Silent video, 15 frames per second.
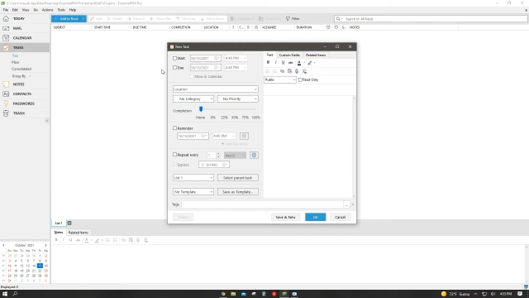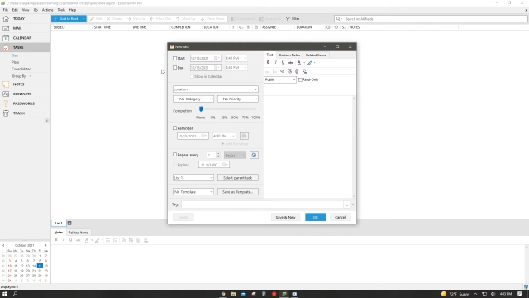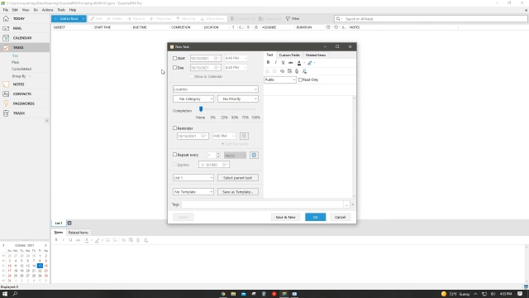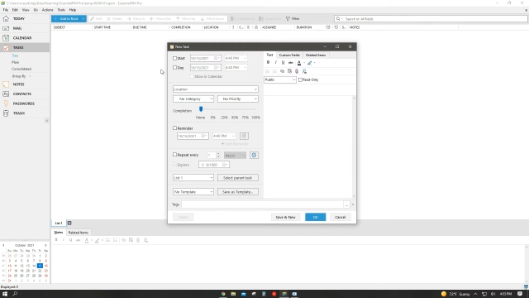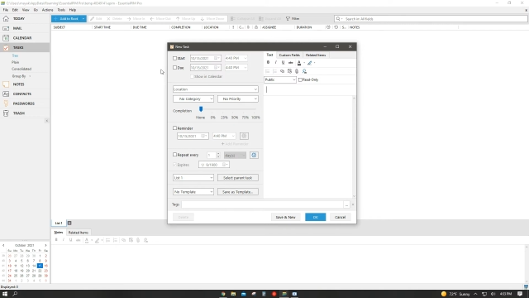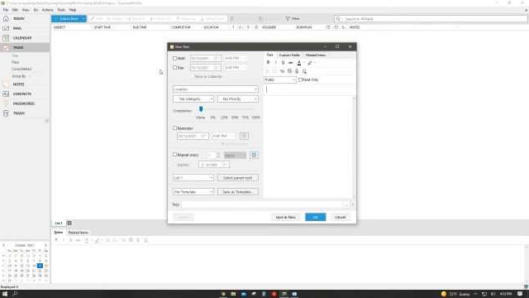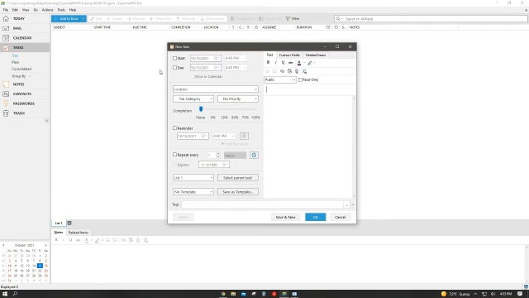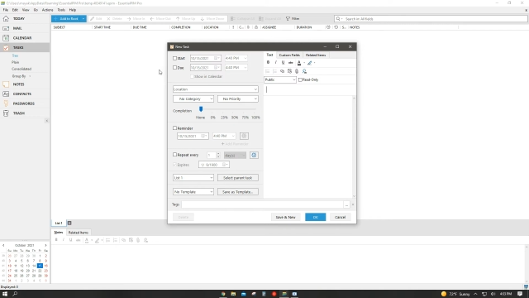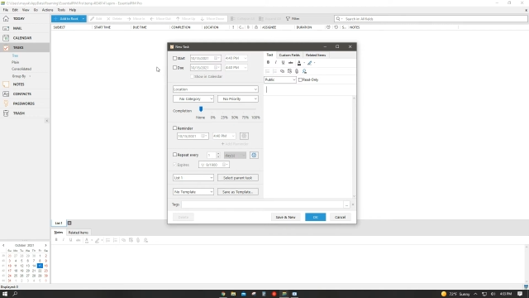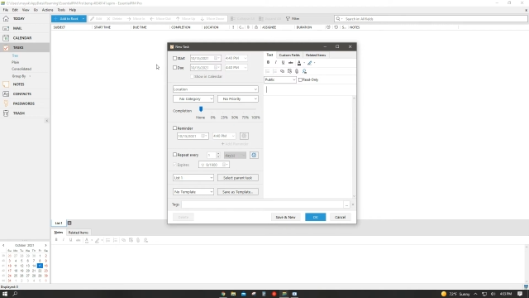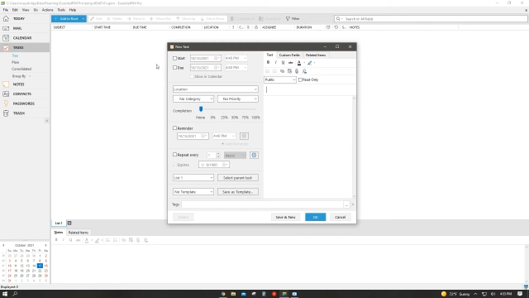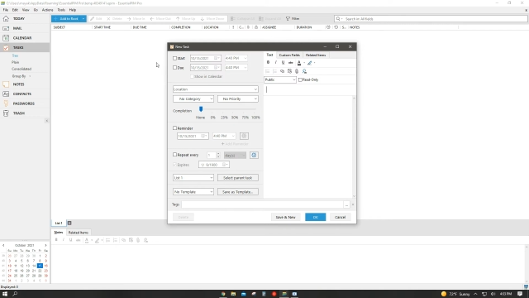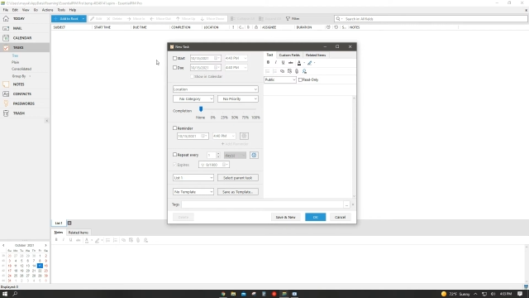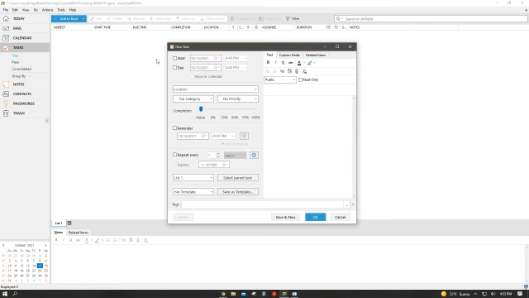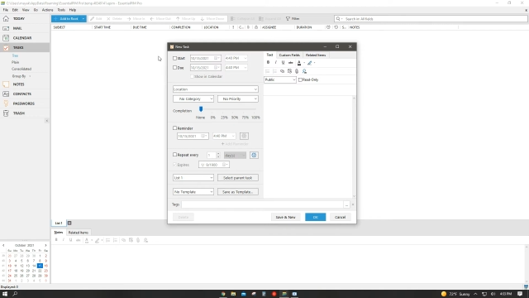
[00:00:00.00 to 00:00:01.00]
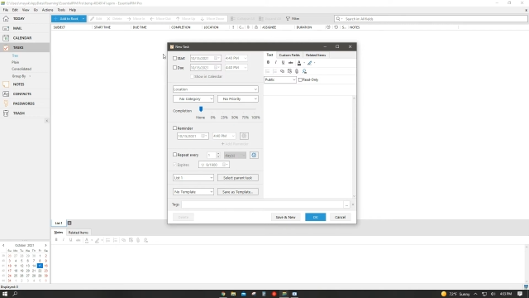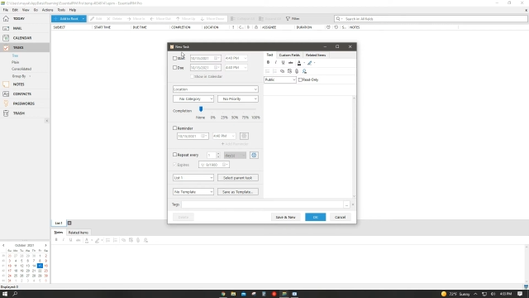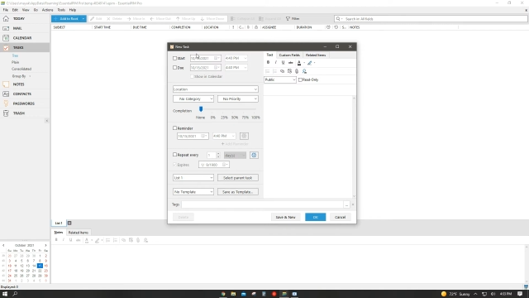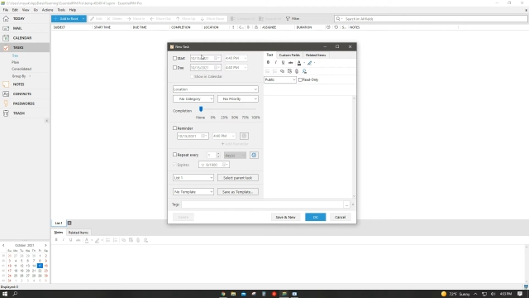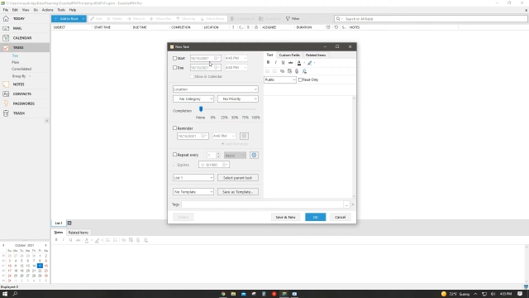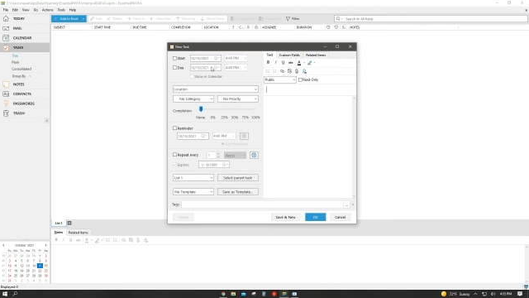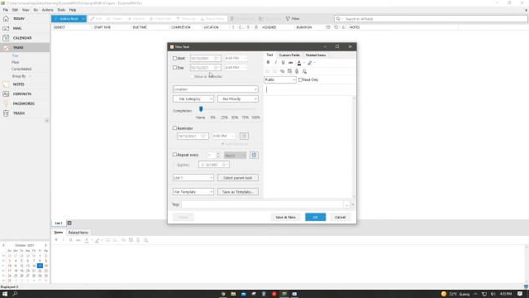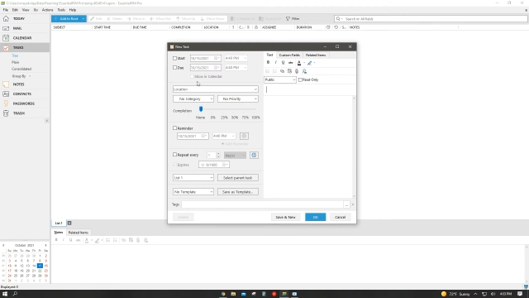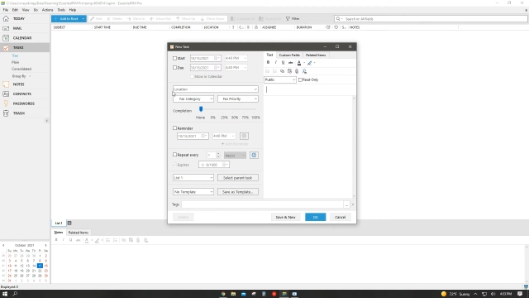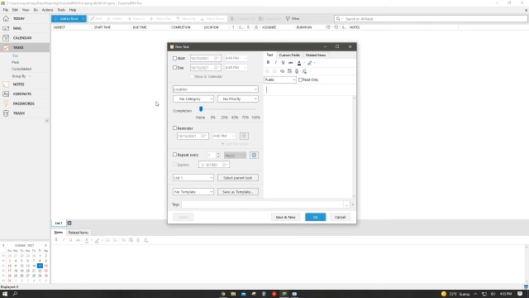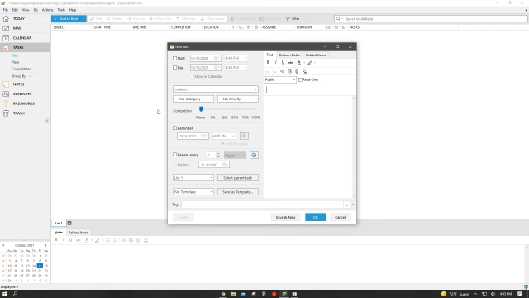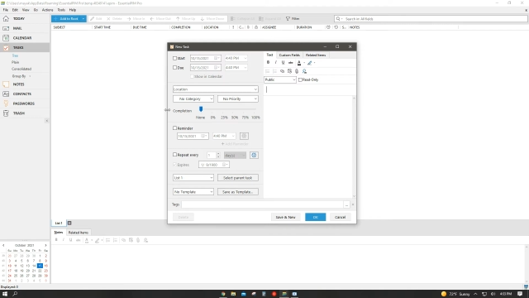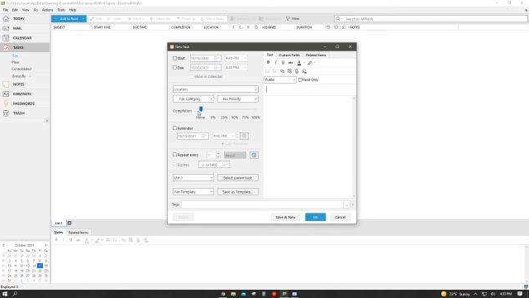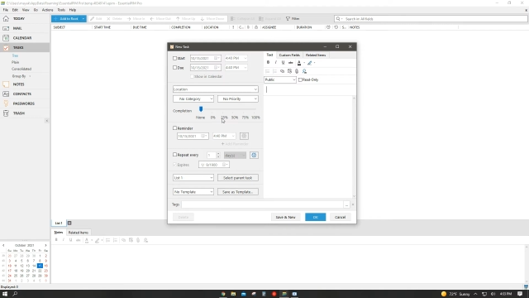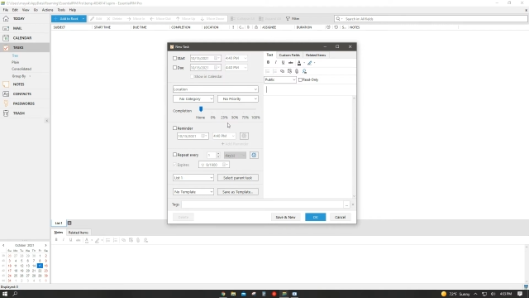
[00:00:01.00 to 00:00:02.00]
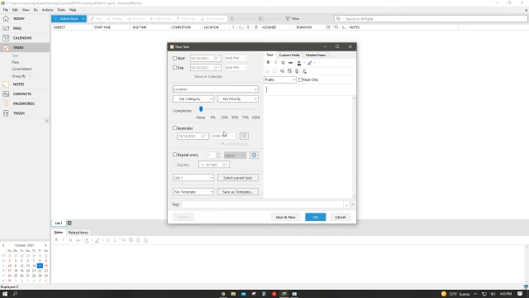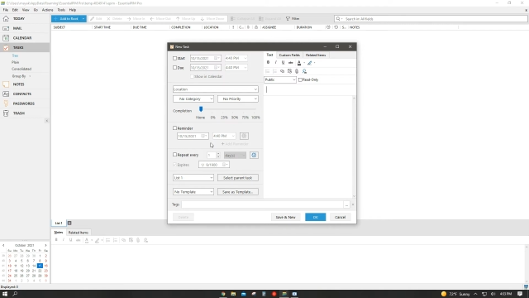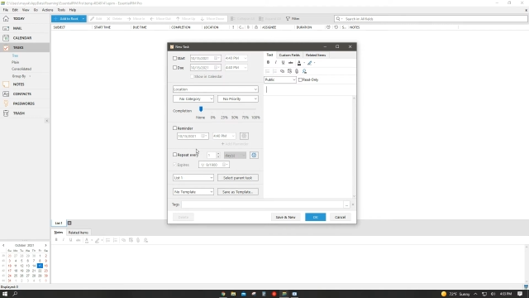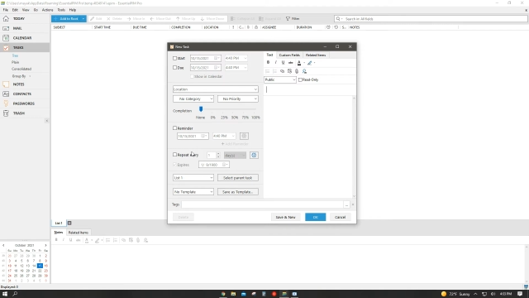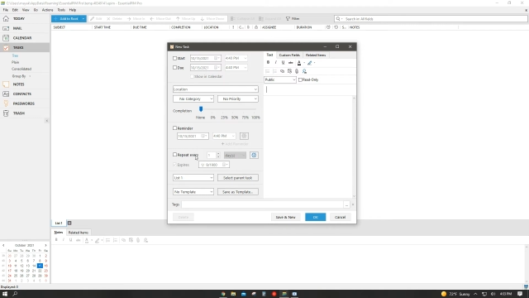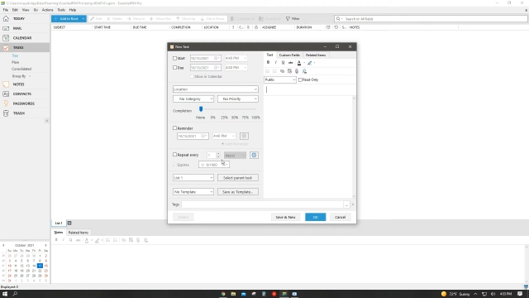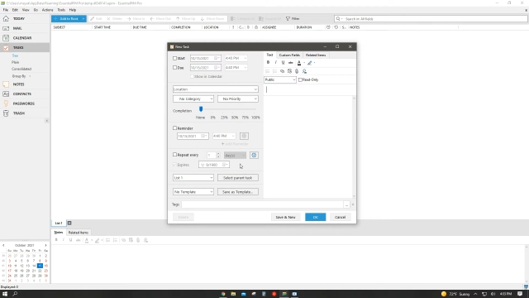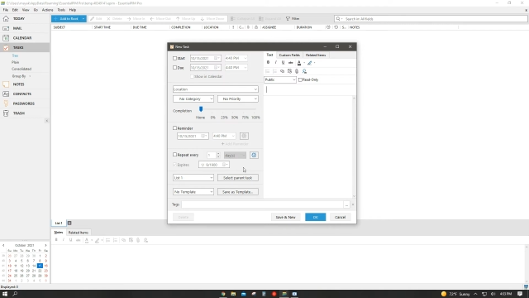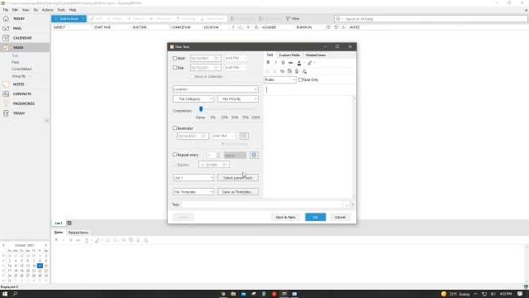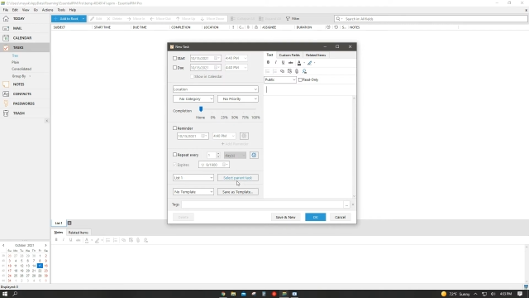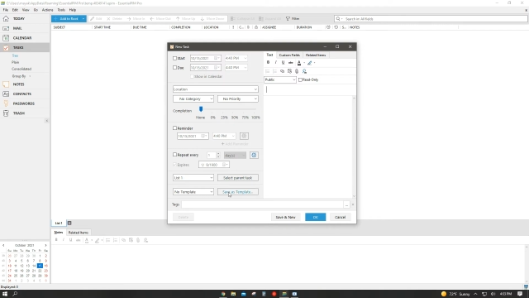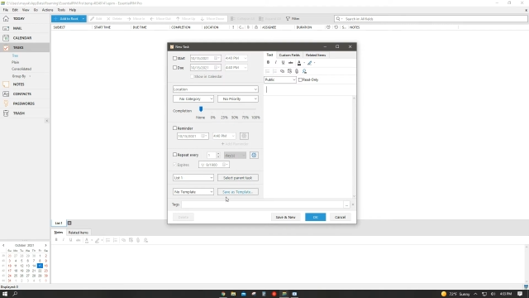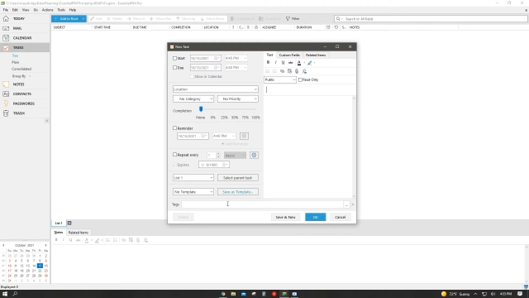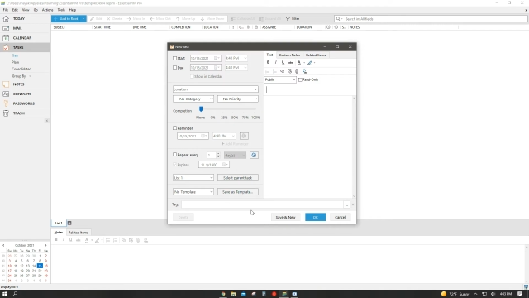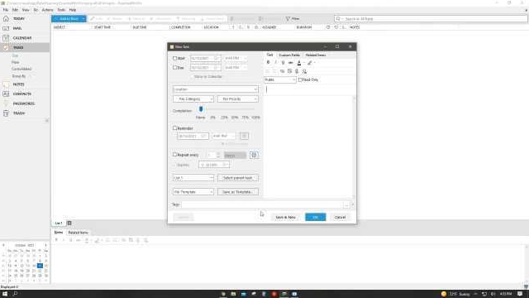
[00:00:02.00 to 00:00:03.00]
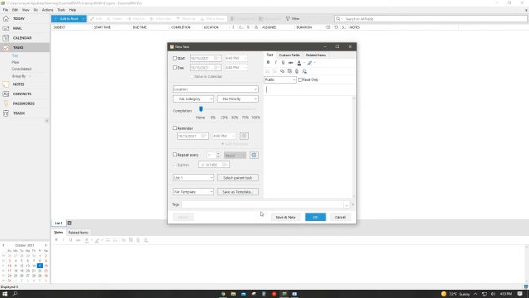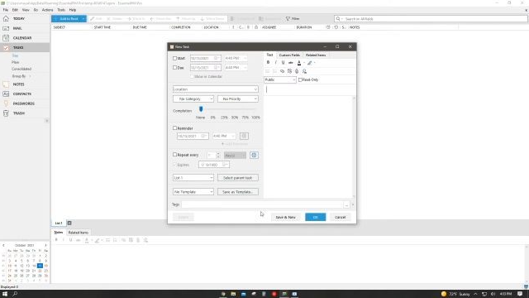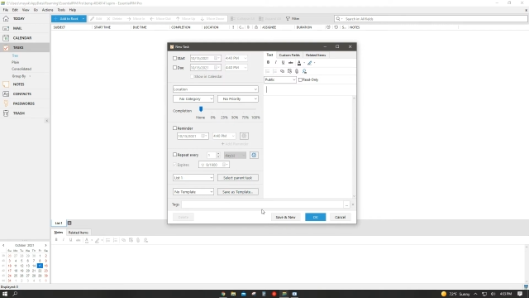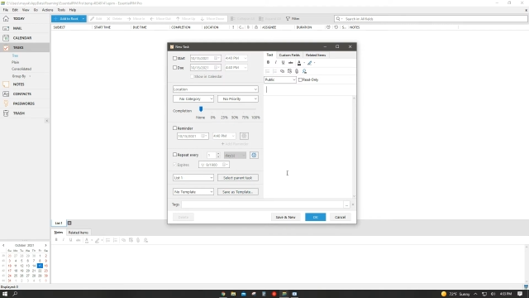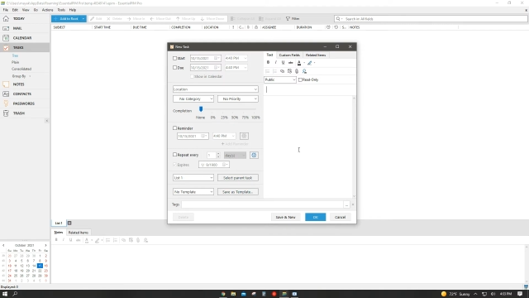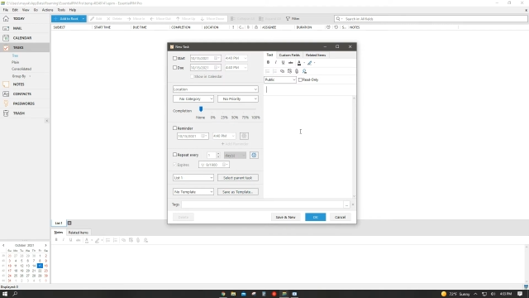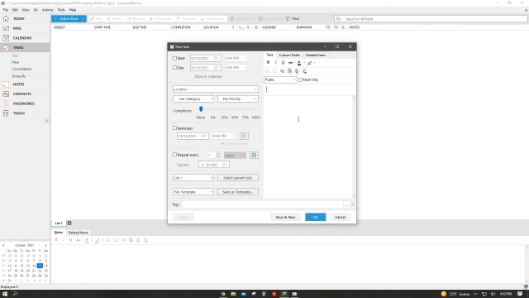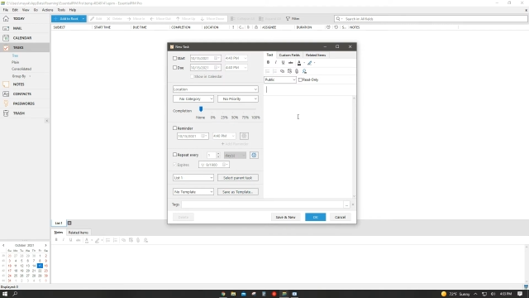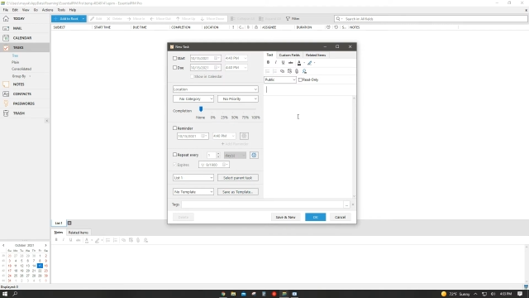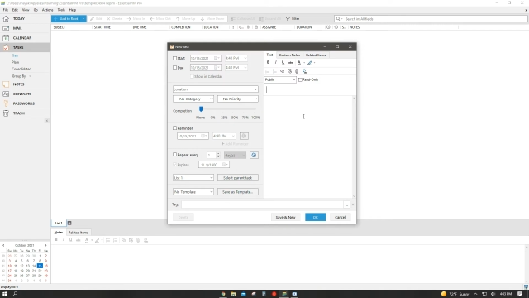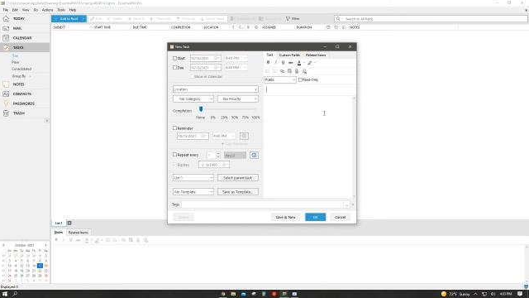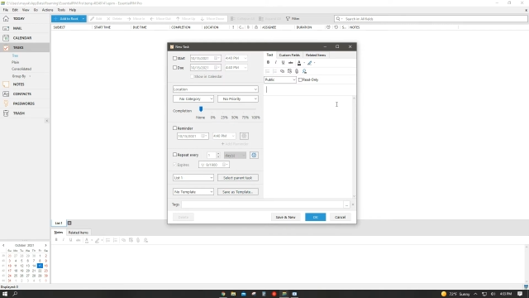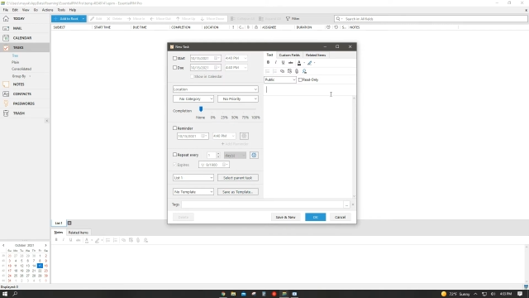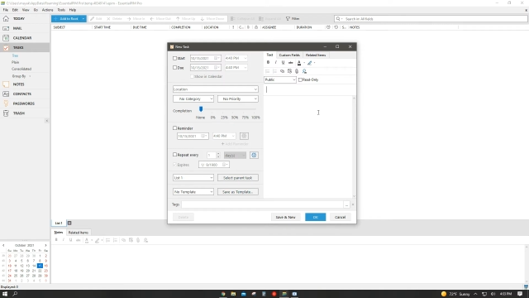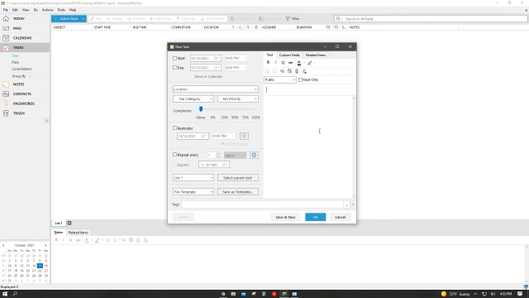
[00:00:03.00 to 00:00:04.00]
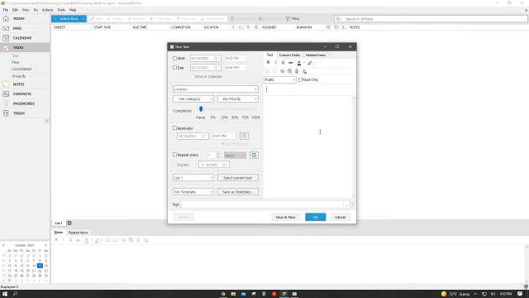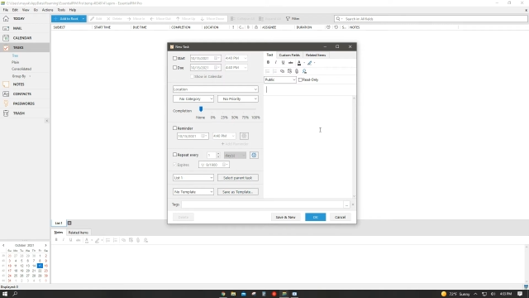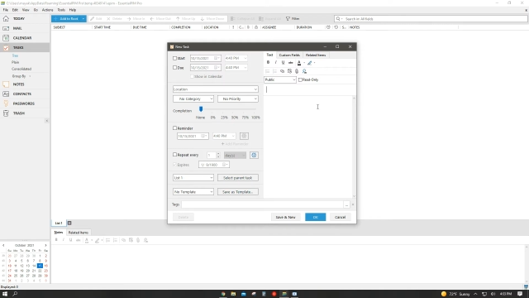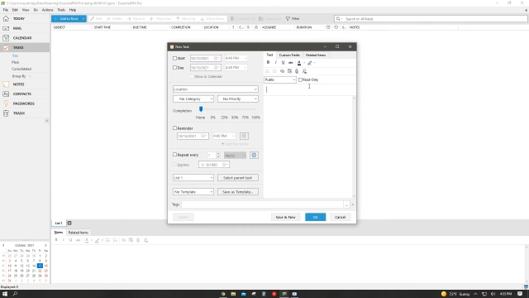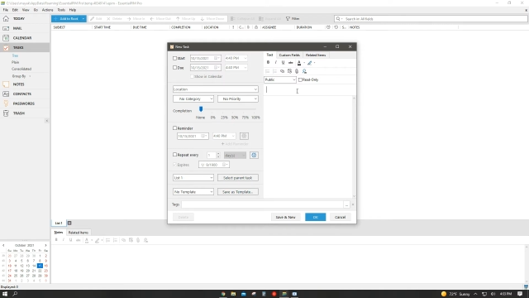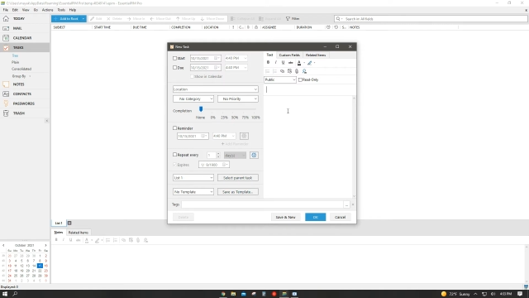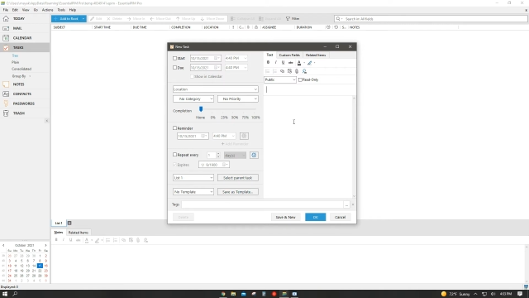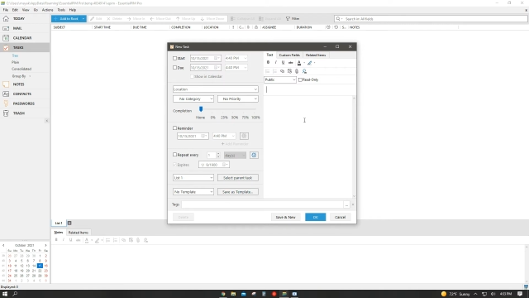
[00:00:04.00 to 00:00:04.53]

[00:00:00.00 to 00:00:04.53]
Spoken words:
Nobody's mouth can be seen.